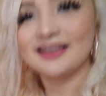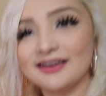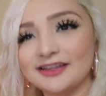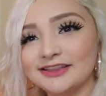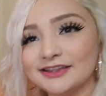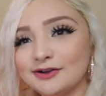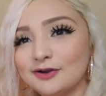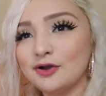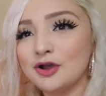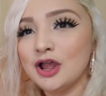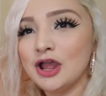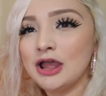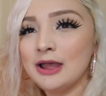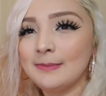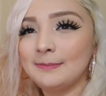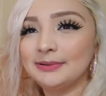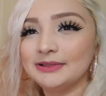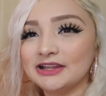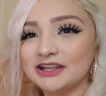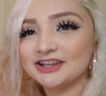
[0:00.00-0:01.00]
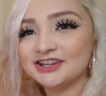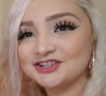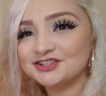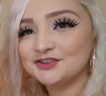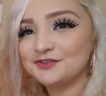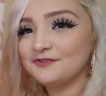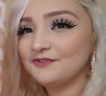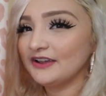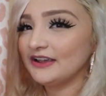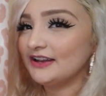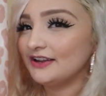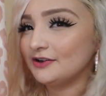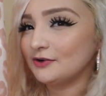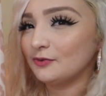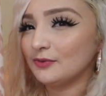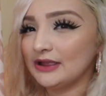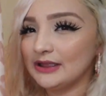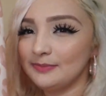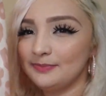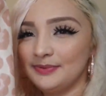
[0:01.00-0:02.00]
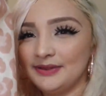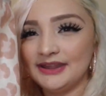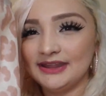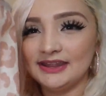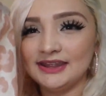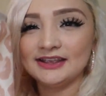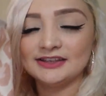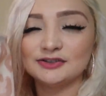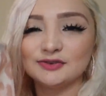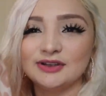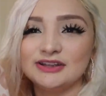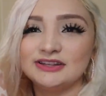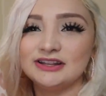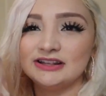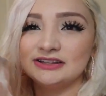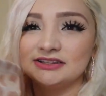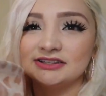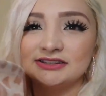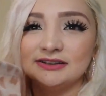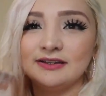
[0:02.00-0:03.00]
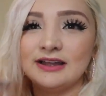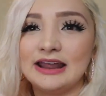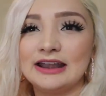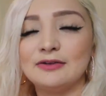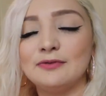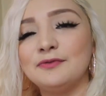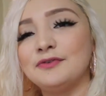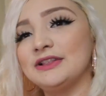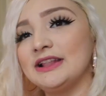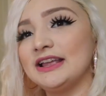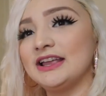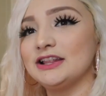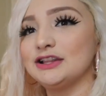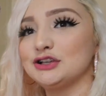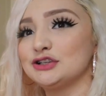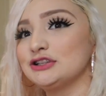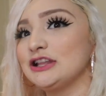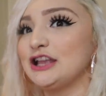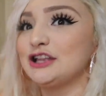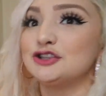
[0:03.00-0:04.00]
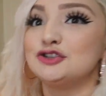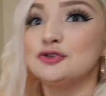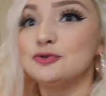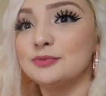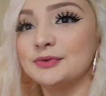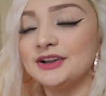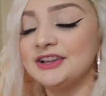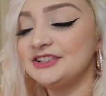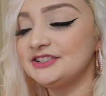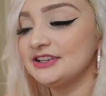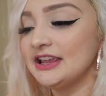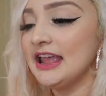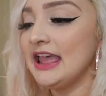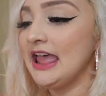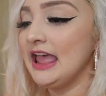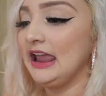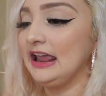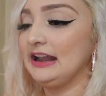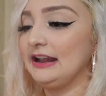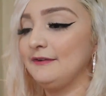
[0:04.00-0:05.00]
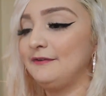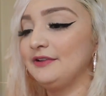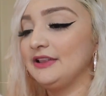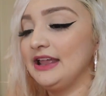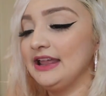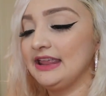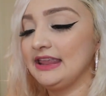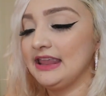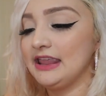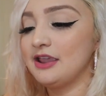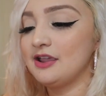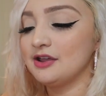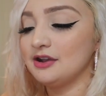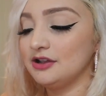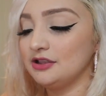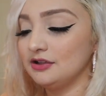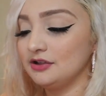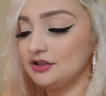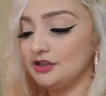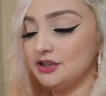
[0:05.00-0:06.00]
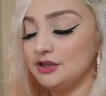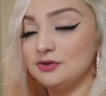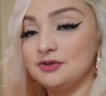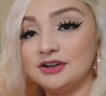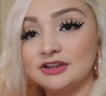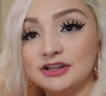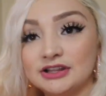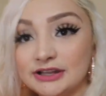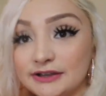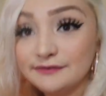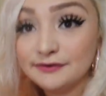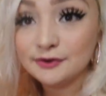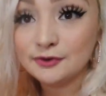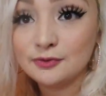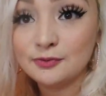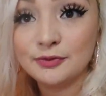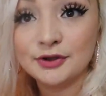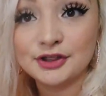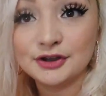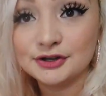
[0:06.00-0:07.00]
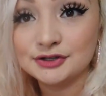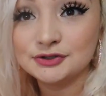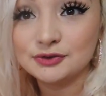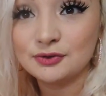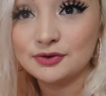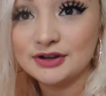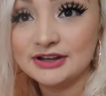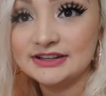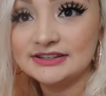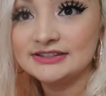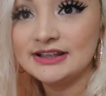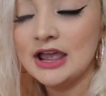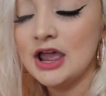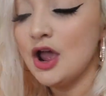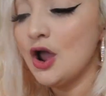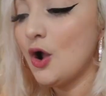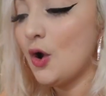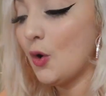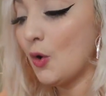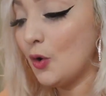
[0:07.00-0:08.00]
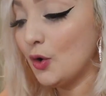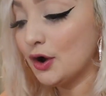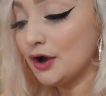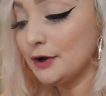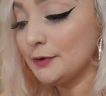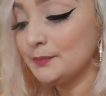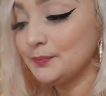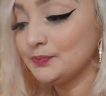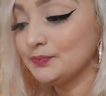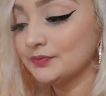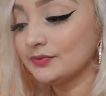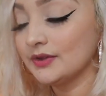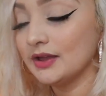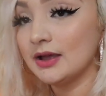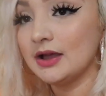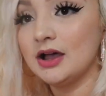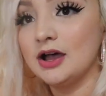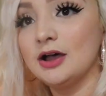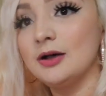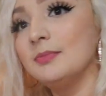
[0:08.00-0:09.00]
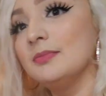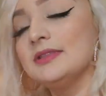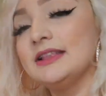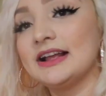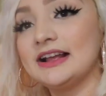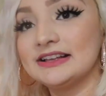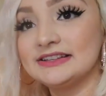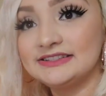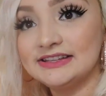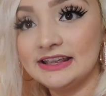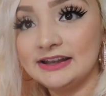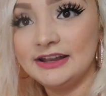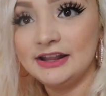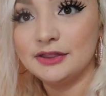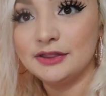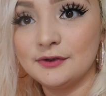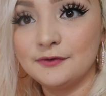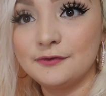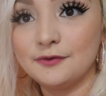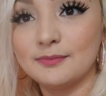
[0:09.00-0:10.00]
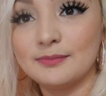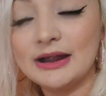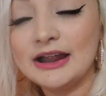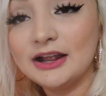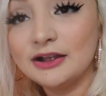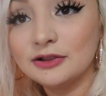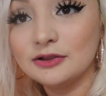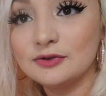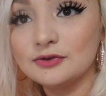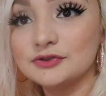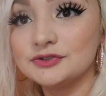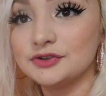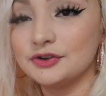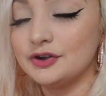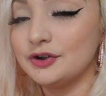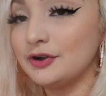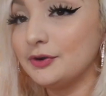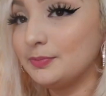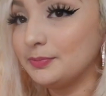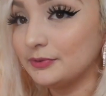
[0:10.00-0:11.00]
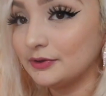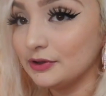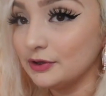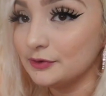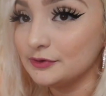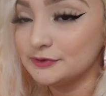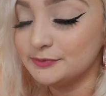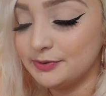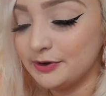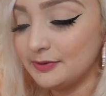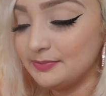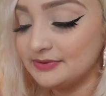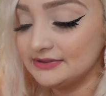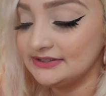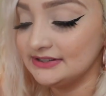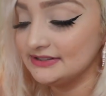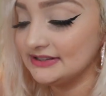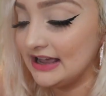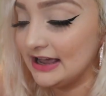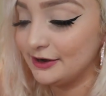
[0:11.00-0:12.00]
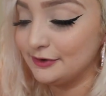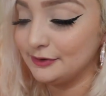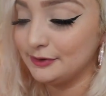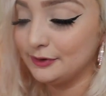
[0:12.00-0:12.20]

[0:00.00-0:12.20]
a little blush faded away pink so it, it doesn't i don't feel like it looks like too much and i feel like it could look cute in the living room with her toys or um, like I said, for my clothes or her clothes purposes. I don't